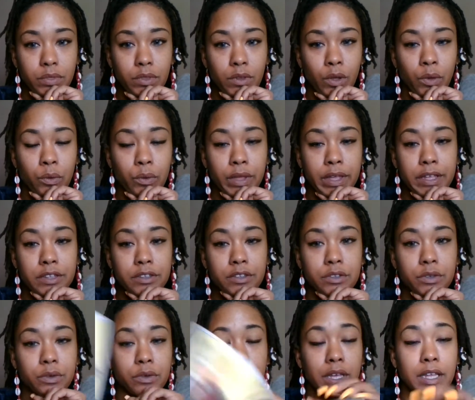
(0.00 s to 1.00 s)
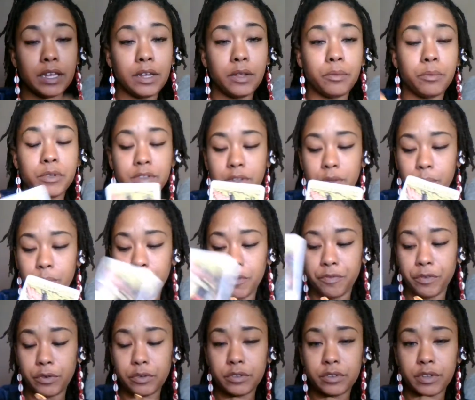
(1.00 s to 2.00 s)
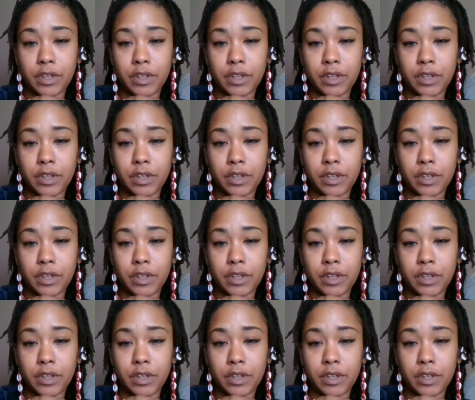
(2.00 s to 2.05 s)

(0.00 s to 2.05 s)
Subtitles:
Okay, so, and it was in reverse.